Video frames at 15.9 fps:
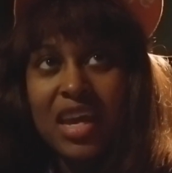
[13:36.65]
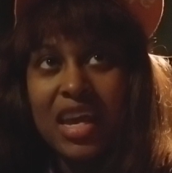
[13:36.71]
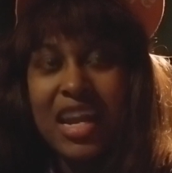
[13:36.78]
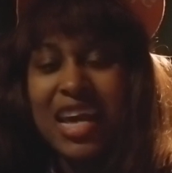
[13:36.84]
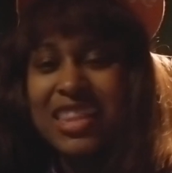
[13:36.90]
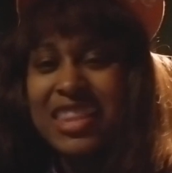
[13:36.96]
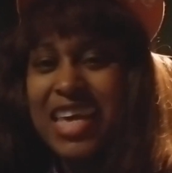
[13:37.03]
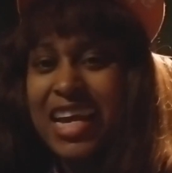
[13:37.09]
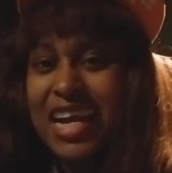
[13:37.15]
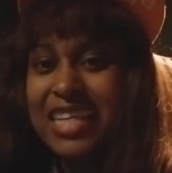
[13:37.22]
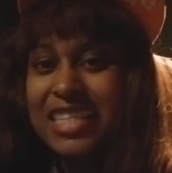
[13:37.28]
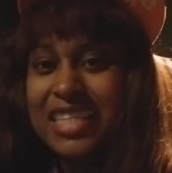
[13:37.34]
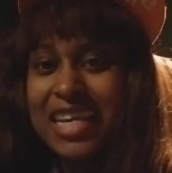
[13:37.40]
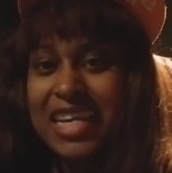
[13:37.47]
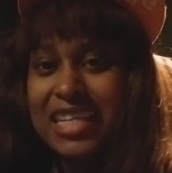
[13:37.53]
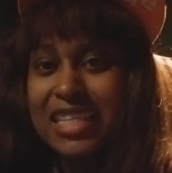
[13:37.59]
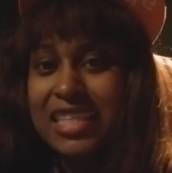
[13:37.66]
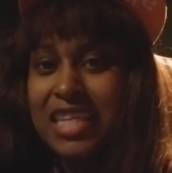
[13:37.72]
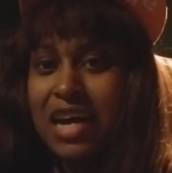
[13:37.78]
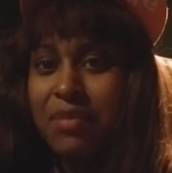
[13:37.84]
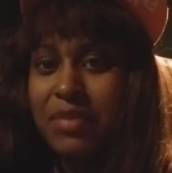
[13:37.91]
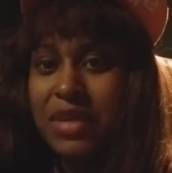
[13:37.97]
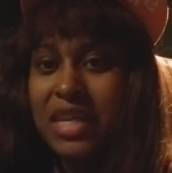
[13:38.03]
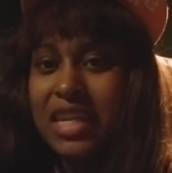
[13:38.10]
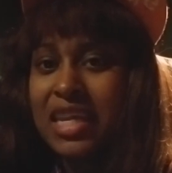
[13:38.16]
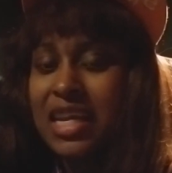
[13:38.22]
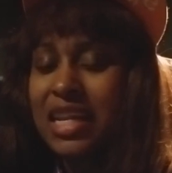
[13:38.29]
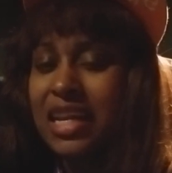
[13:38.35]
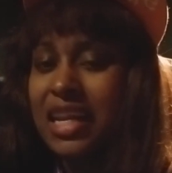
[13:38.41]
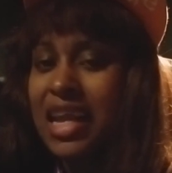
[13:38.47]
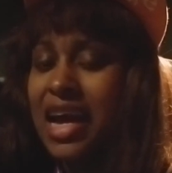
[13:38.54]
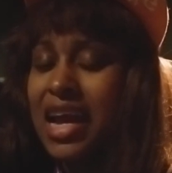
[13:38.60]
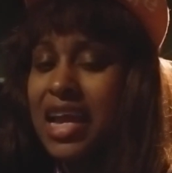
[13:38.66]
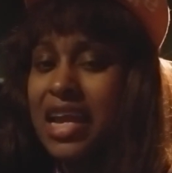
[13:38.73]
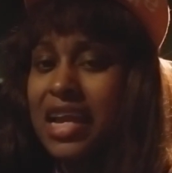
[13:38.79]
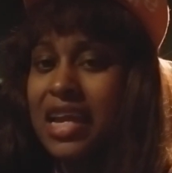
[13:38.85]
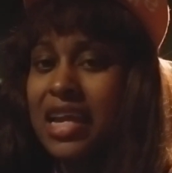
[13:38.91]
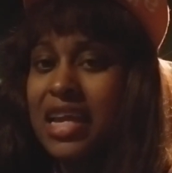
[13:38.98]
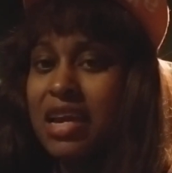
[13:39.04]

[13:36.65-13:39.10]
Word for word: And I think I said something he didn't like.